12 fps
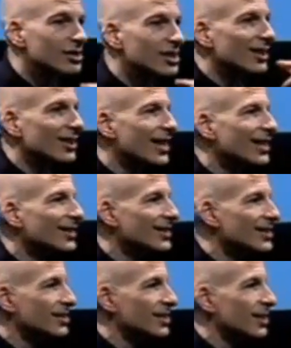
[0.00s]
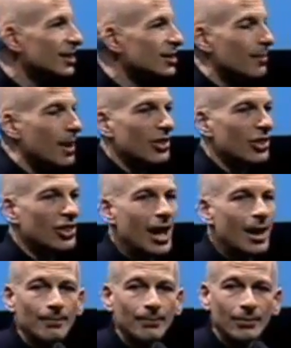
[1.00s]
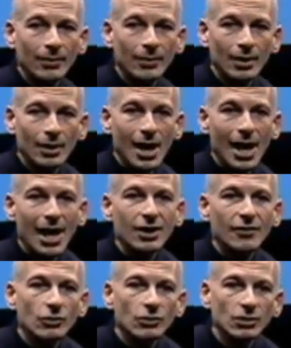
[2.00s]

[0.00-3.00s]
they like listening. It's about them. And if you're